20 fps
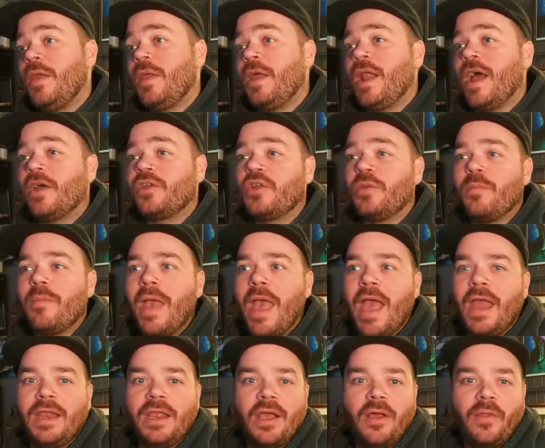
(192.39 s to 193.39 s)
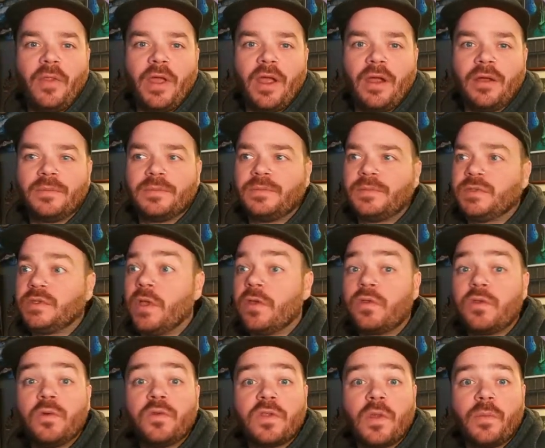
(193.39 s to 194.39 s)
then actually manny on there. So let's
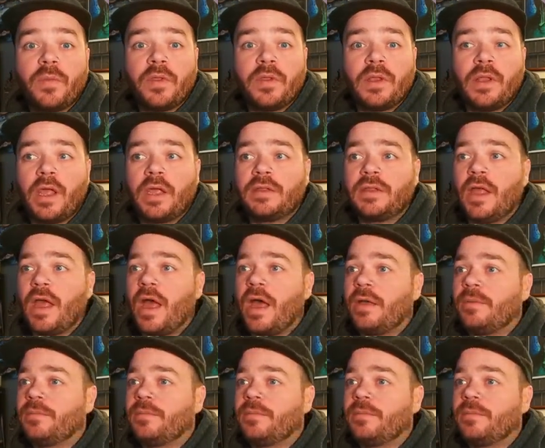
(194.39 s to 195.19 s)
do something like that.